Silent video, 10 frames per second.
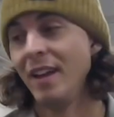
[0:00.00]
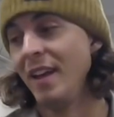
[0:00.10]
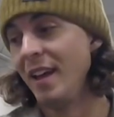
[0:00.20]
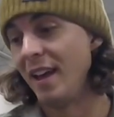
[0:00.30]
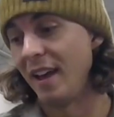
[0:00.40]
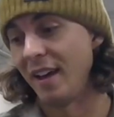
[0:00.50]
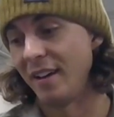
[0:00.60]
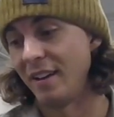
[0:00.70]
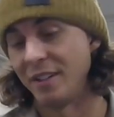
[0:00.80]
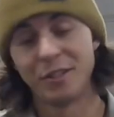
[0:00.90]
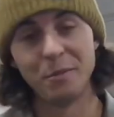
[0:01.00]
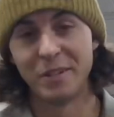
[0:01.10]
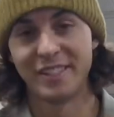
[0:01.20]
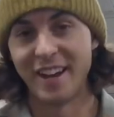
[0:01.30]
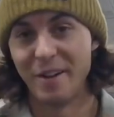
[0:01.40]
and super
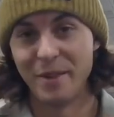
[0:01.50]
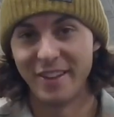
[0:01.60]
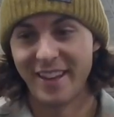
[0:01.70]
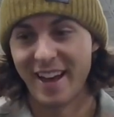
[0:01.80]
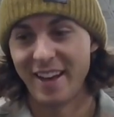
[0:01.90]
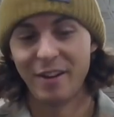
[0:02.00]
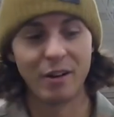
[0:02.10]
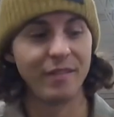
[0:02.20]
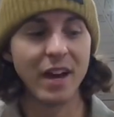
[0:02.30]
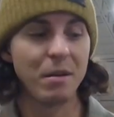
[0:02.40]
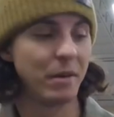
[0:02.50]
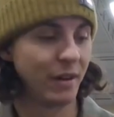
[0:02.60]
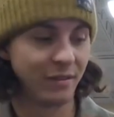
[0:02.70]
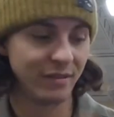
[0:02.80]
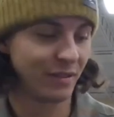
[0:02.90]
excited about that. You know, I've got about
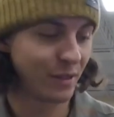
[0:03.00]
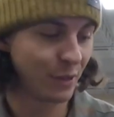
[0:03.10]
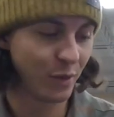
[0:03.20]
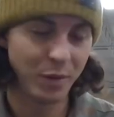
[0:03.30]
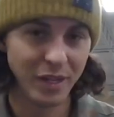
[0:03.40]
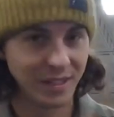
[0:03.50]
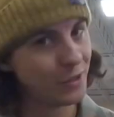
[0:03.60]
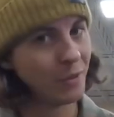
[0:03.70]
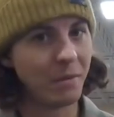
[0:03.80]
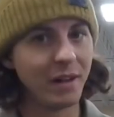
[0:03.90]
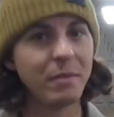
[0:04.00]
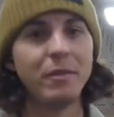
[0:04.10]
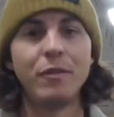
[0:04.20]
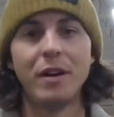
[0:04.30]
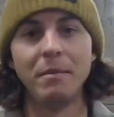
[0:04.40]
3 weeks to a month before
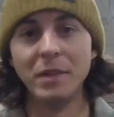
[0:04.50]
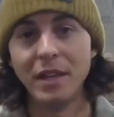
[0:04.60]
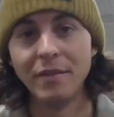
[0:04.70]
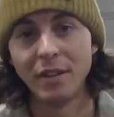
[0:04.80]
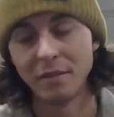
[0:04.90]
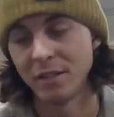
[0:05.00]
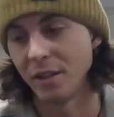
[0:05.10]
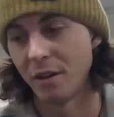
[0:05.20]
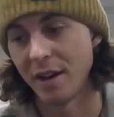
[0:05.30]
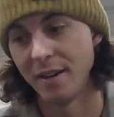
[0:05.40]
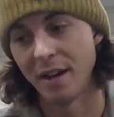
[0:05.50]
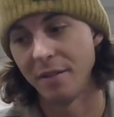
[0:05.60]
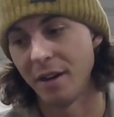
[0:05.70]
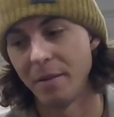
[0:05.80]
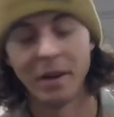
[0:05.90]
I'm leaving to go head down there,
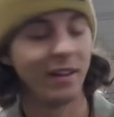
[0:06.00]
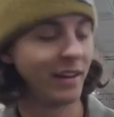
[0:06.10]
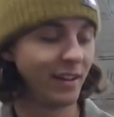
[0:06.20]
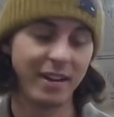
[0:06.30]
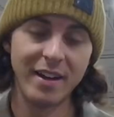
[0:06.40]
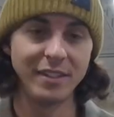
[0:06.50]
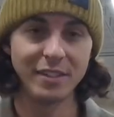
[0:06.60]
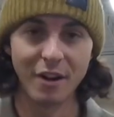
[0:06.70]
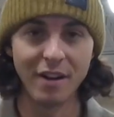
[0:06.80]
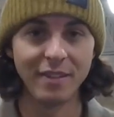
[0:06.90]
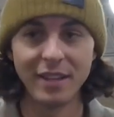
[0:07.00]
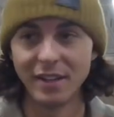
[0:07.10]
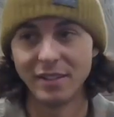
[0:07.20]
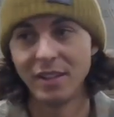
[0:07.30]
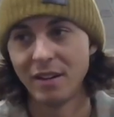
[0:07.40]
but I like getting a head start on things,
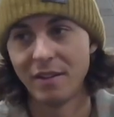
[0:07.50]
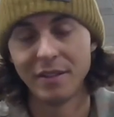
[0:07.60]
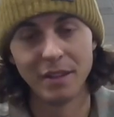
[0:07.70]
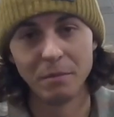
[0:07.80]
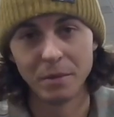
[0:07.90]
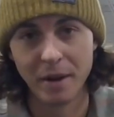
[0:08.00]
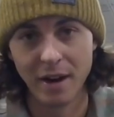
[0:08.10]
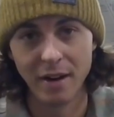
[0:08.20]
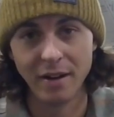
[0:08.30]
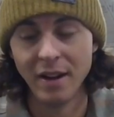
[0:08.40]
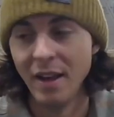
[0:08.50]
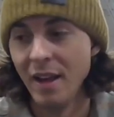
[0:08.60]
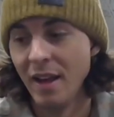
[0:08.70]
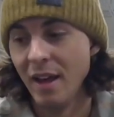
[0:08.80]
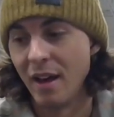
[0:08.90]
getting everything prepared.
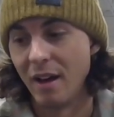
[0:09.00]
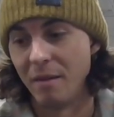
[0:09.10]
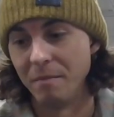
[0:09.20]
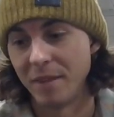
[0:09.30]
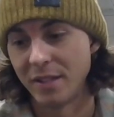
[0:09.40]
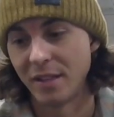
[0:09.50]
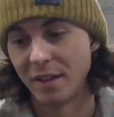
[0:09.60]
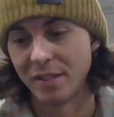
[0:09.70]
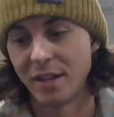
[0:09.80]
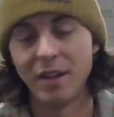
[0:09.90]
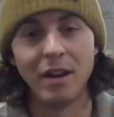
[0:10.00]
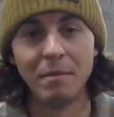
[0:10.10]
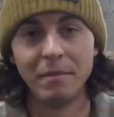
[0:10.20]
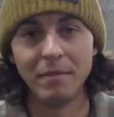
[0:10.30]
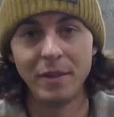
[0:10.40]
That's going to set you up,
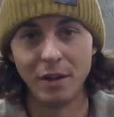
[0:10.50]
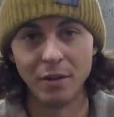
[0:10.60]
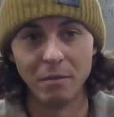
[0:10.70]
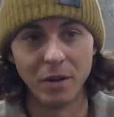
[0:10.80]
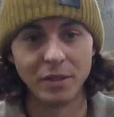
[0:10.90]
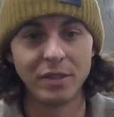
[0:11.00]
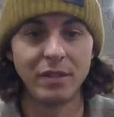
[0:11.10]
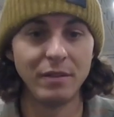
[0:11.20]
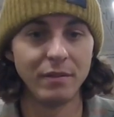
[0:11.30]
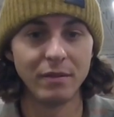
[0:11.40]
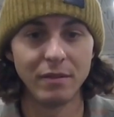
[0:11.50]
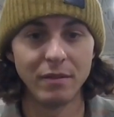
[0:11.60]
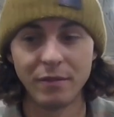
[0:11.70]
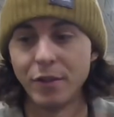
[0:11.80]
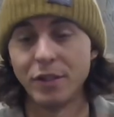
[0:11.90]
you know, the most
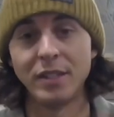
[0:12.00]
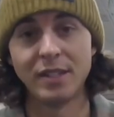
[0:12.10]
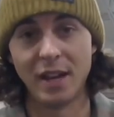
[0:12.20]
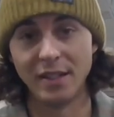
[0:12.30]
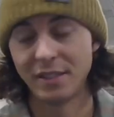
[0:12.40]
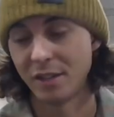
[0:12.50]
for success. So